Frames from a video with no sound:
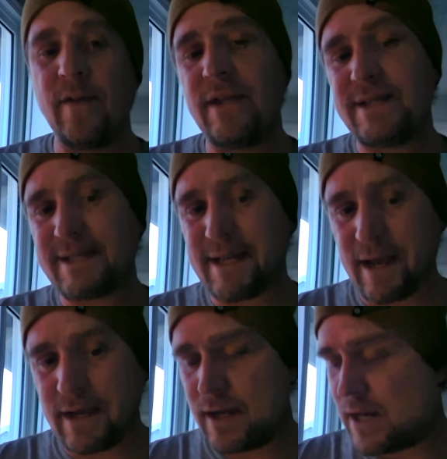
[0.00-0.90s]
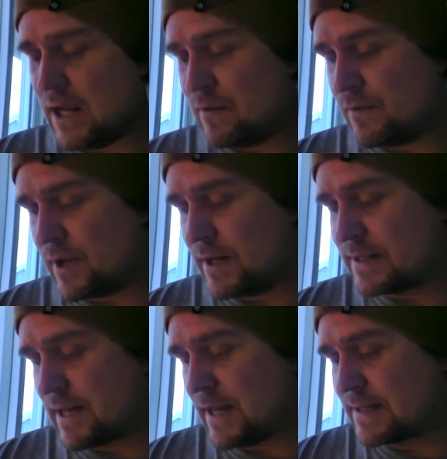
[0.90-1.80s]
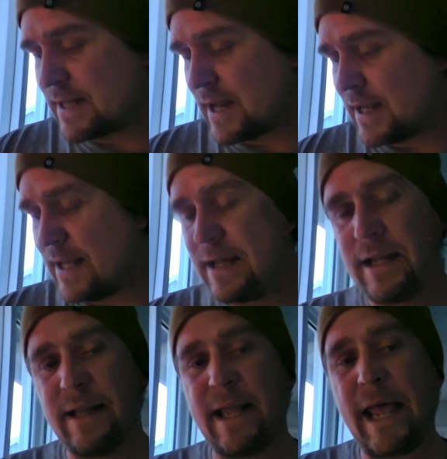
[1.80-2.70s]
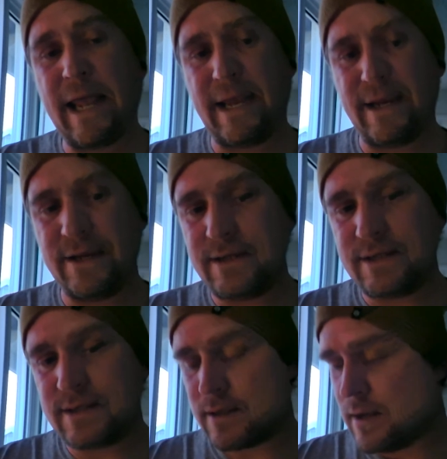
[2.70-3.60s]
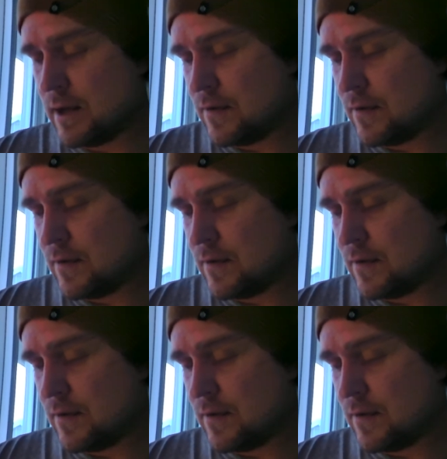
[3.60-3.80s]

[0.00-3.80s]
And then the second invent is that he glazed